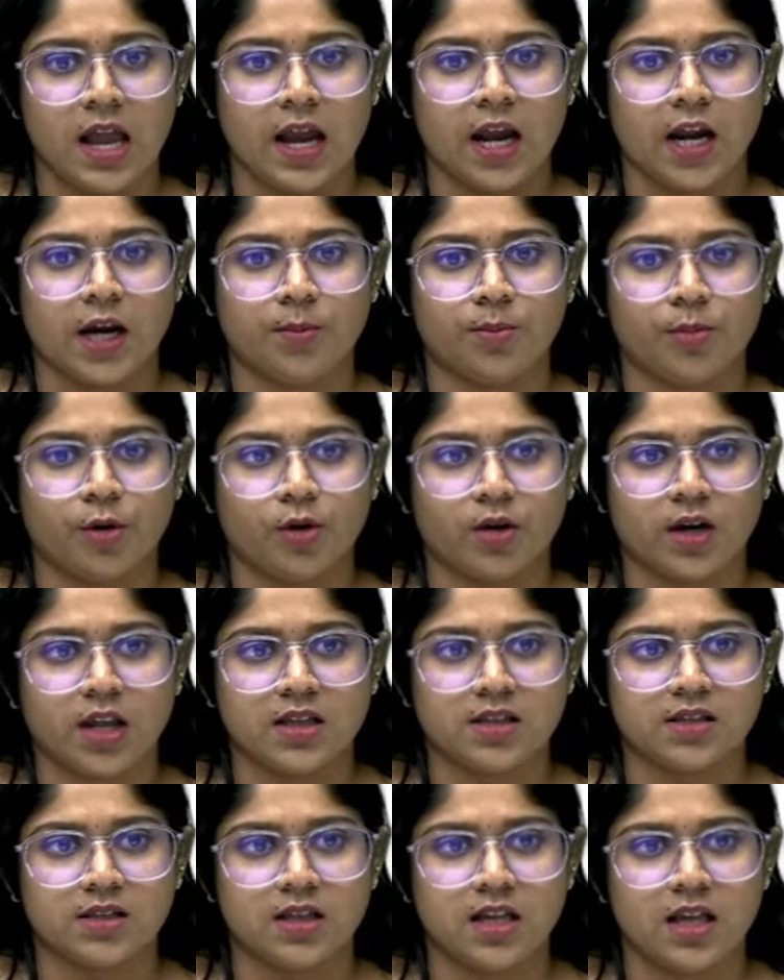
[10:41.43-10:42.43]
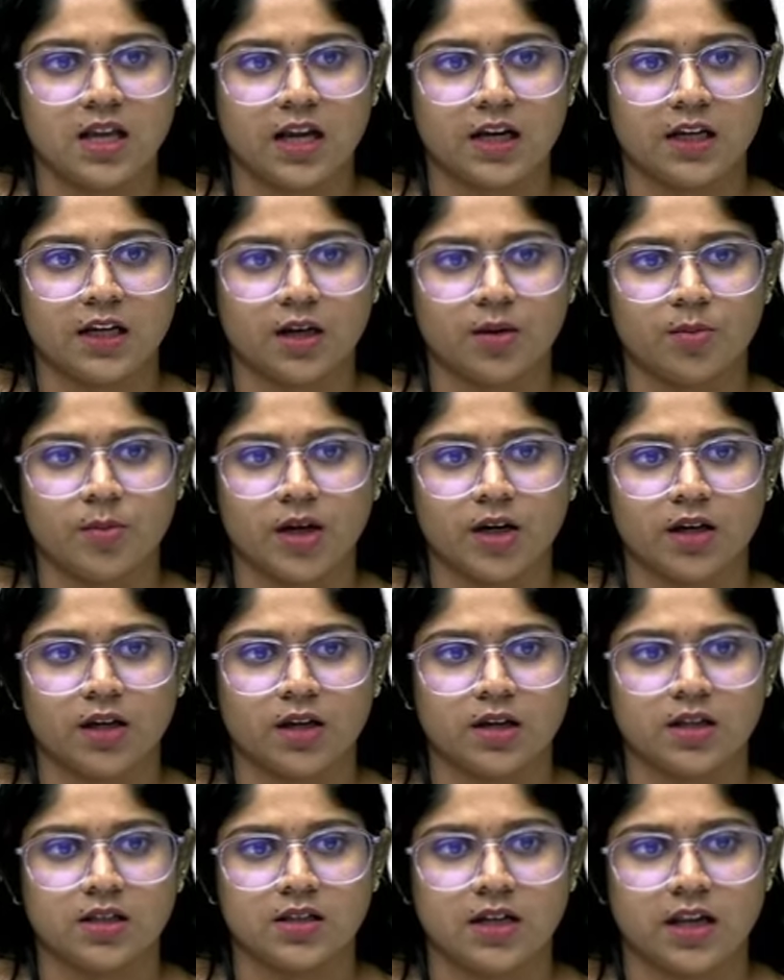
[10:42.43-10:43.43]
it protects the
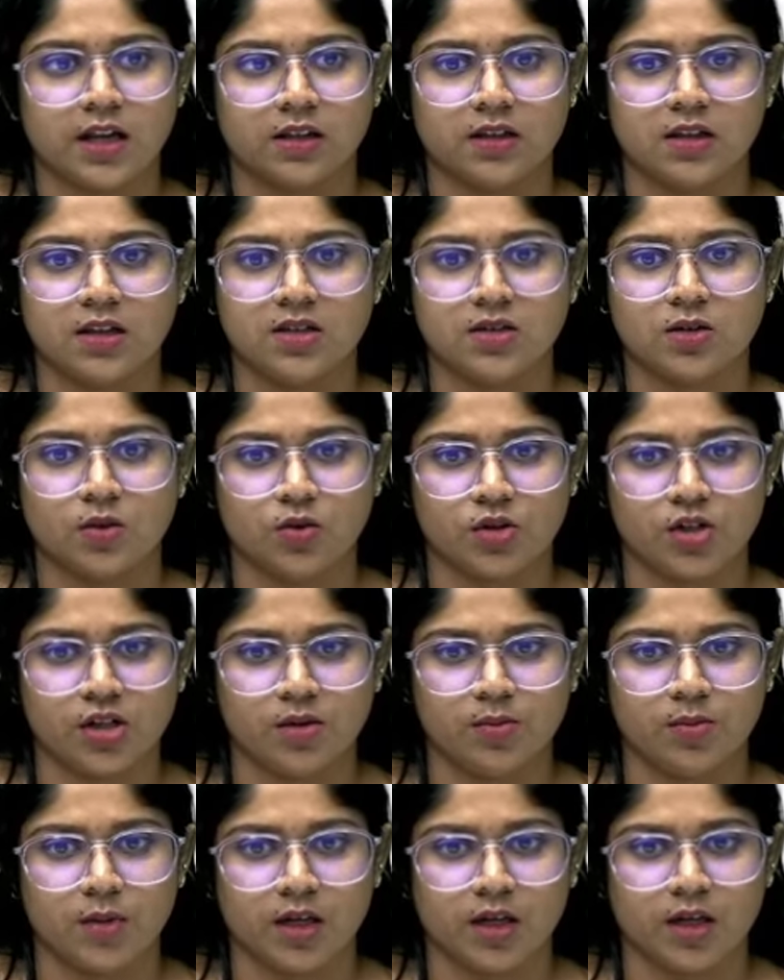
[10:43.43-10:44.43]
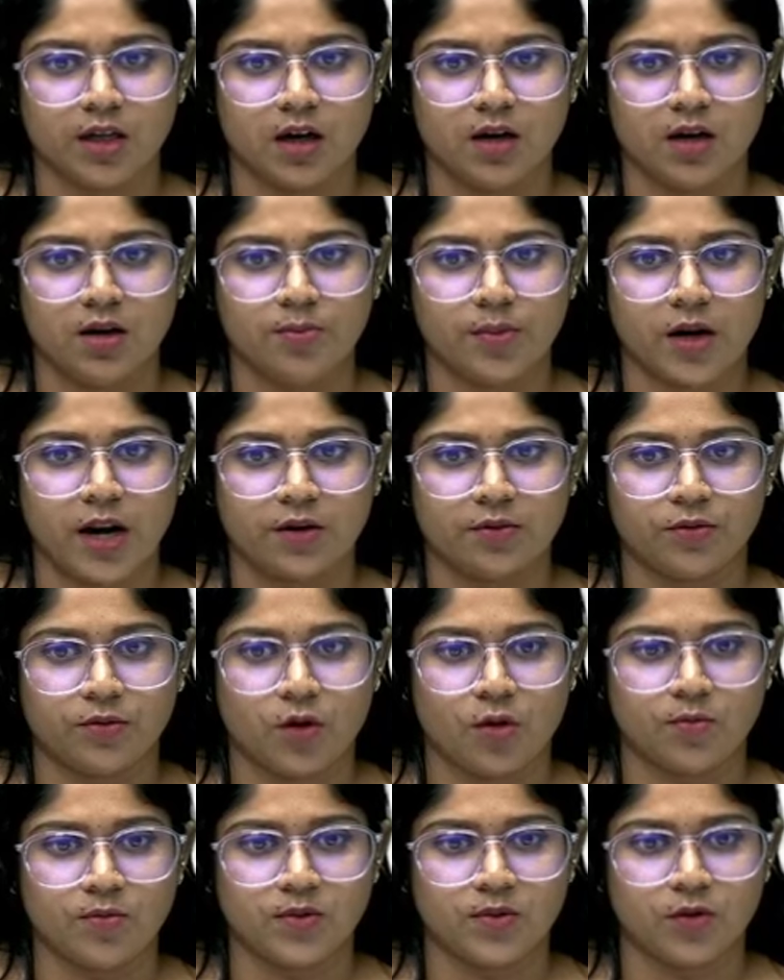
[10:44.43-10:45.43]
intermediaries like the social media
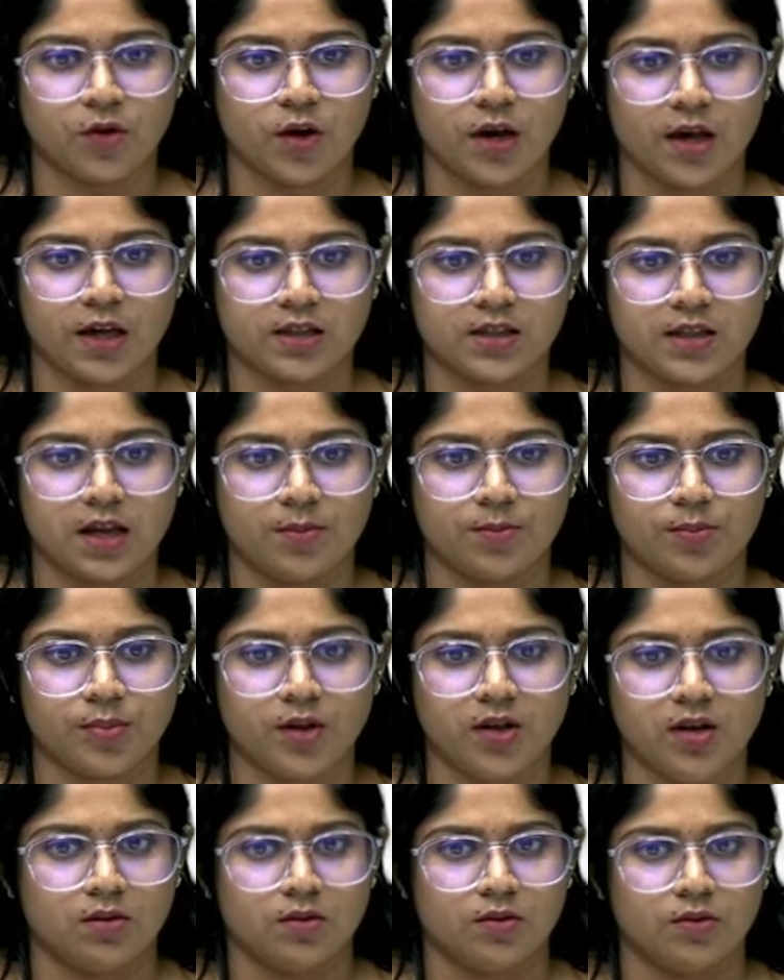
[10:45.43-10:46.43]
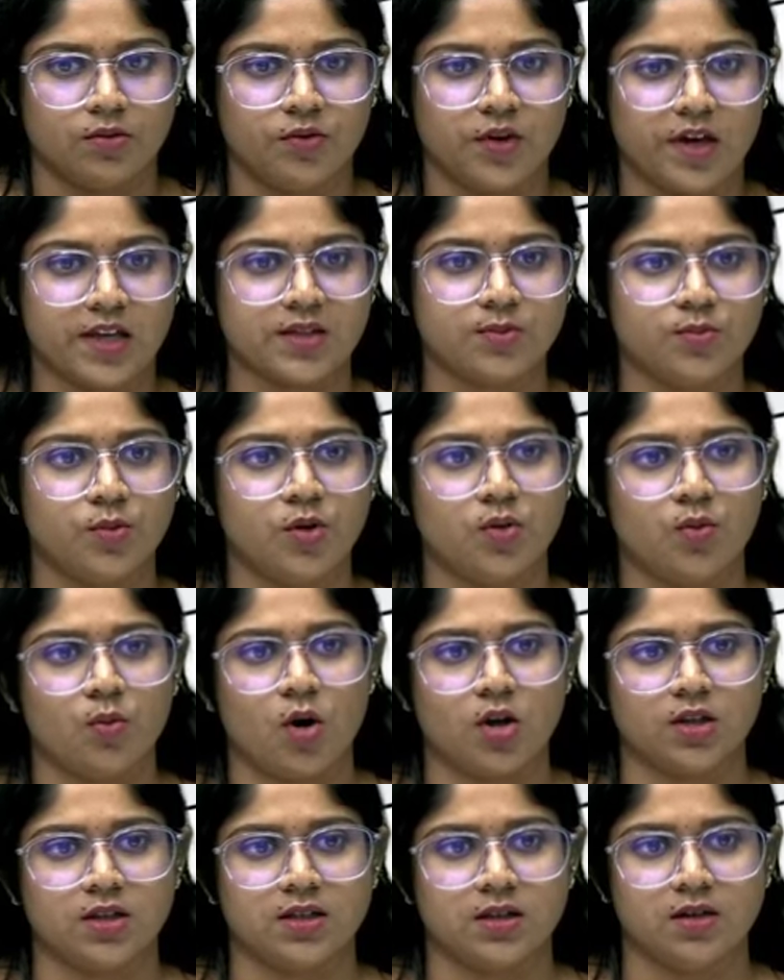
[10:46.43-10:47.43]
platforms, for example Facebook,
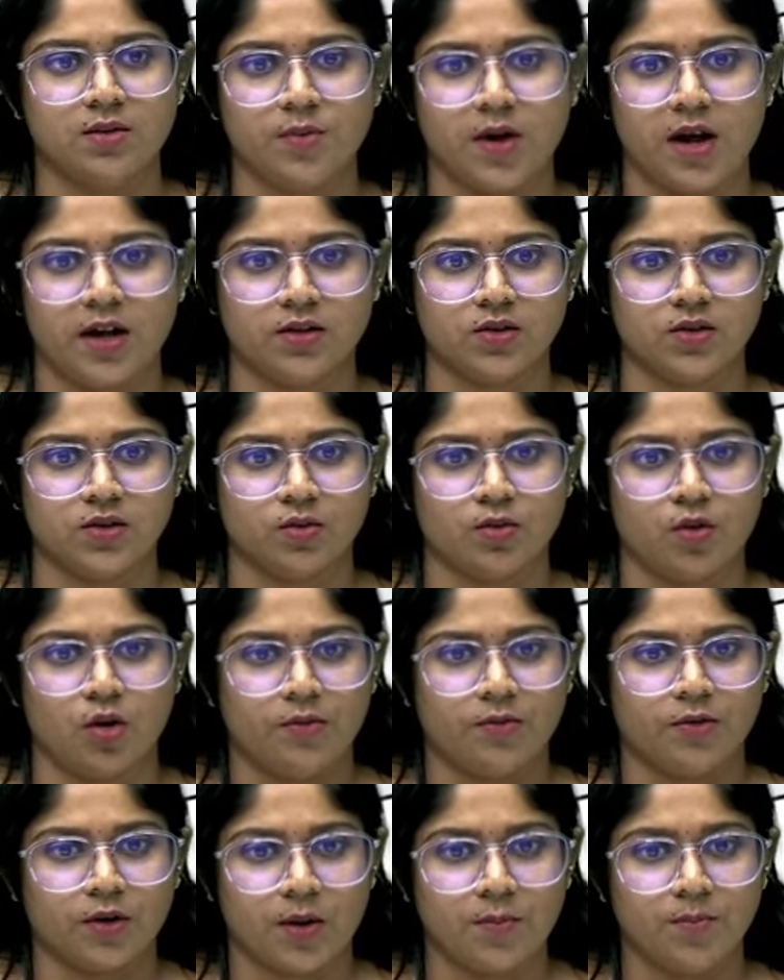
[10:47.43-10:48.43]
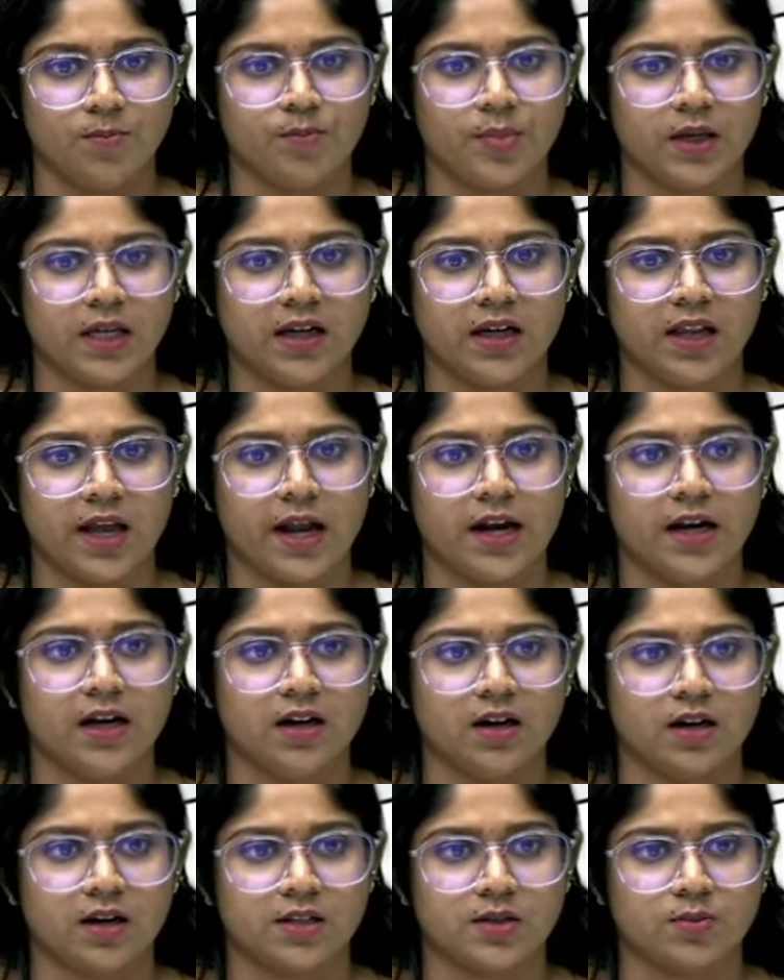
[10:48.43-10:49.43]
WhatsApp and so on, from being
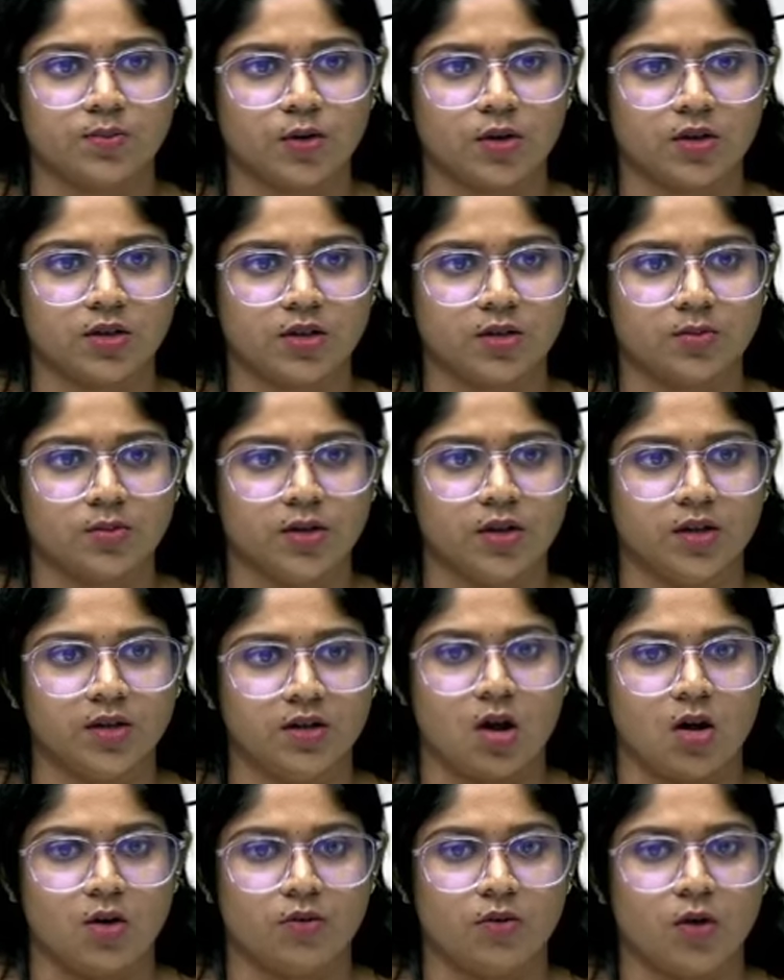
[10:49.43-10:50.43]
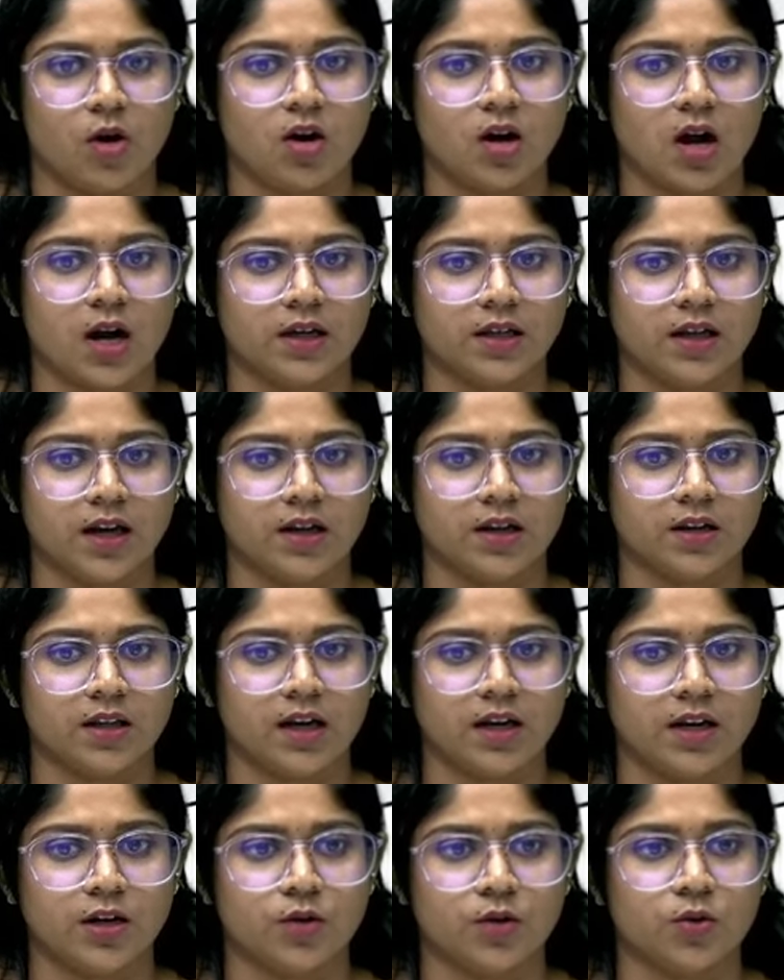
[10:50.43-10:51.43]
held responsible for content
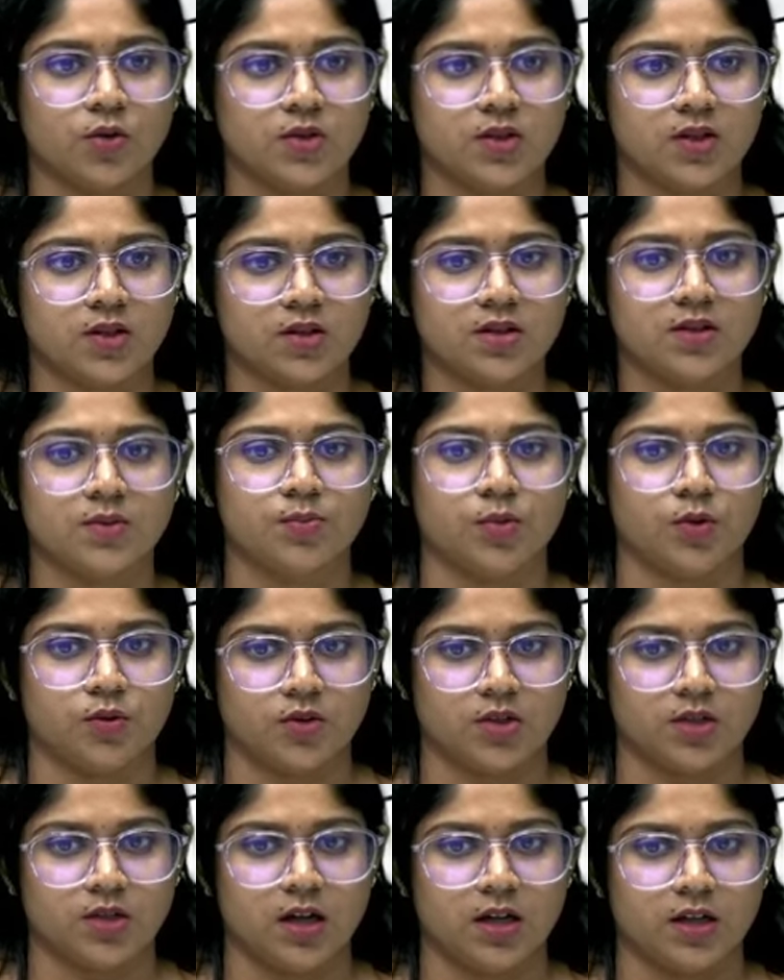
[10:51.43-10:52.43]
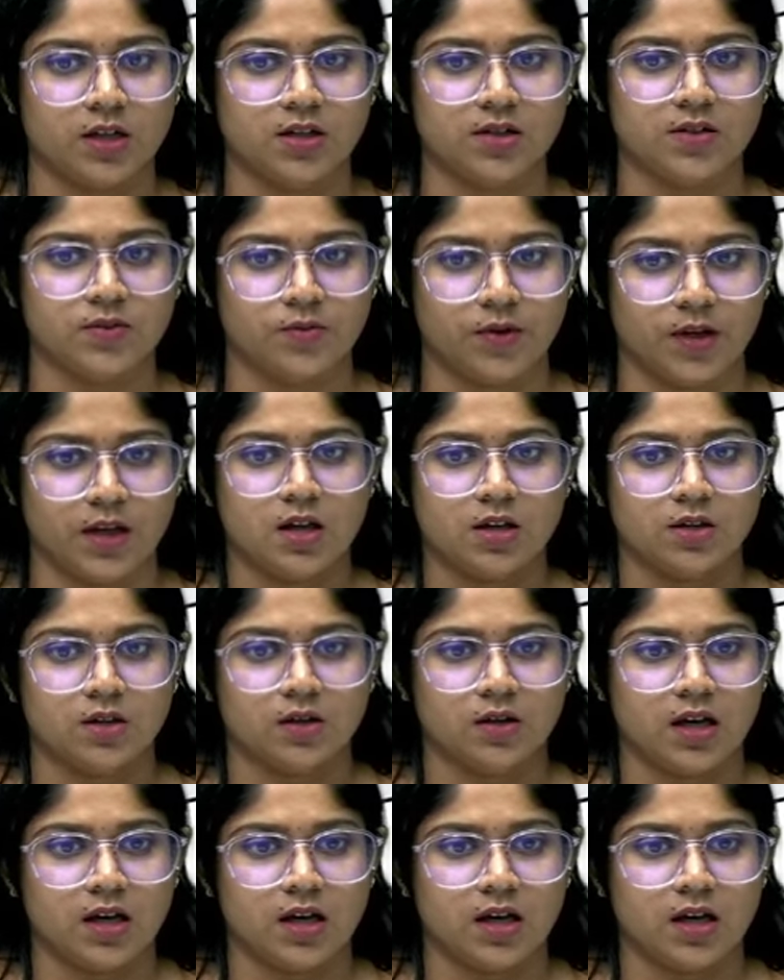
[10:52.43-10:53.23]
that users post, that is we.